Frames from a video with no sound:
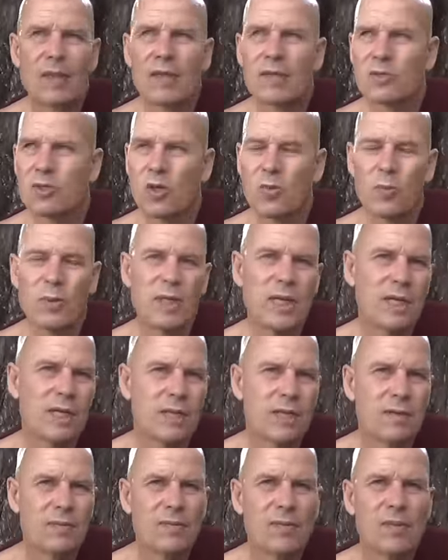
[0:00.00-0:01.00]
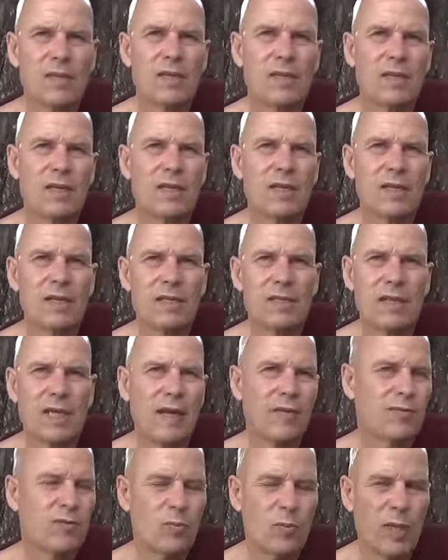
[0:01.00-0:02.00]
So be it. They
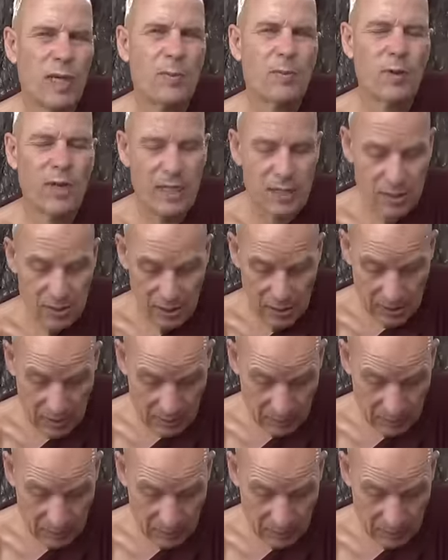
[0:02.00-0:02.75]
have to pay a price then.